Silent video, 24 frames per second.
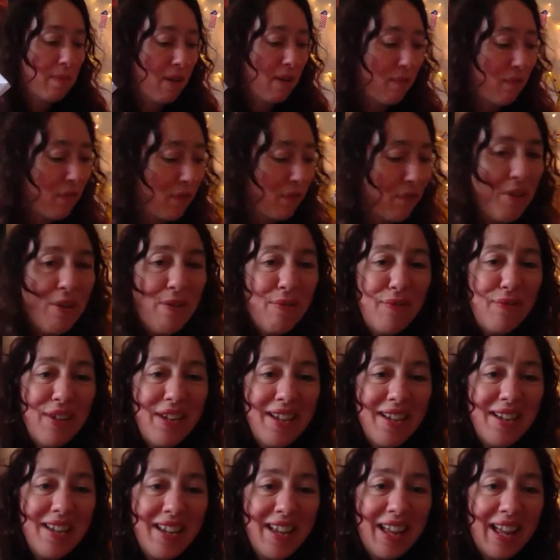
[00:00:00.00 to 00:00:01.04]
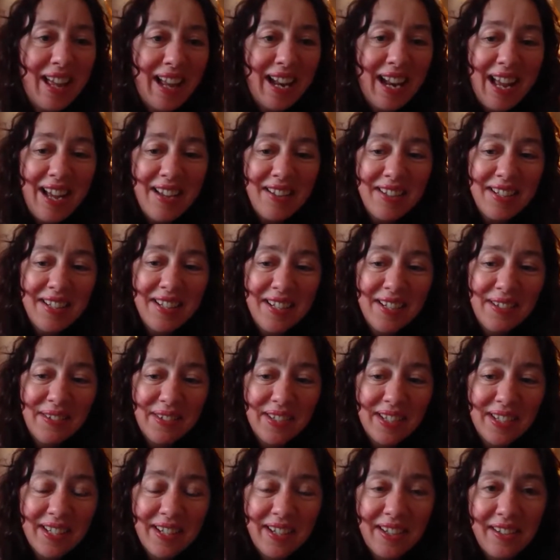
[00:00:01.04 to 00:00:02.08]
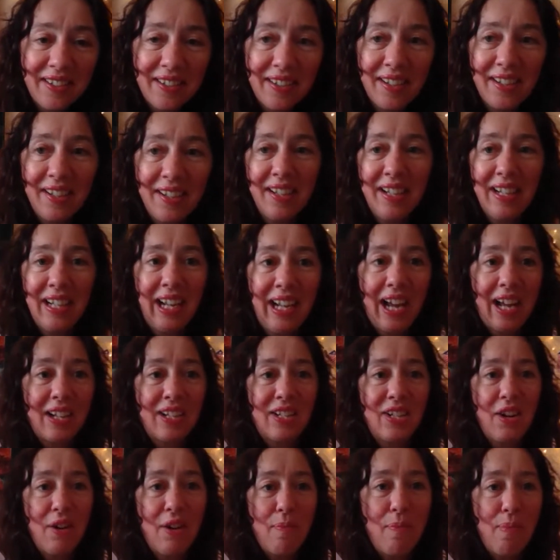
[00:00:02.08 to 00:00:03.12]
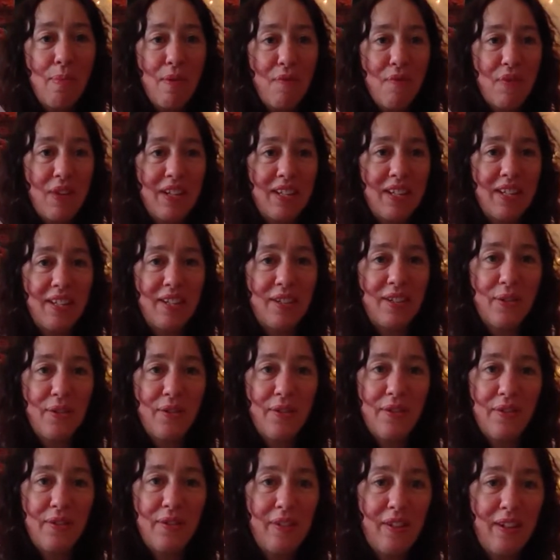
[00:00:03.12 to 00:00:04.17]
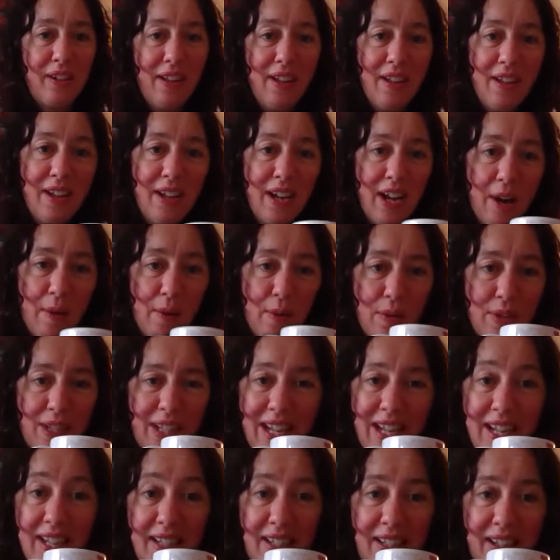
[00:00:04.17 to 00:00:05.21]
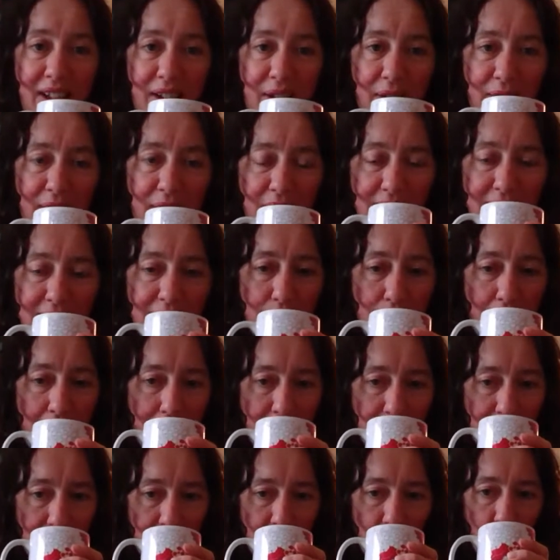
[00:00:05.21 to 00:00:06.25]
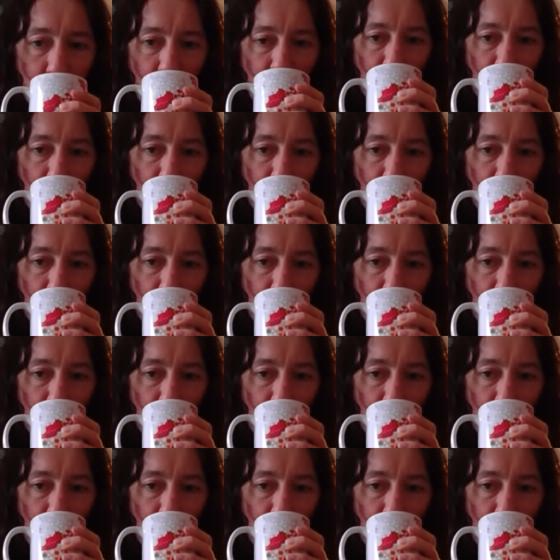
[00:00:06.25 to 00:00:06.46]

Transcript: mouthful of coffee. It allows you to also catch up if it's at all. Always keen to go nice and paced.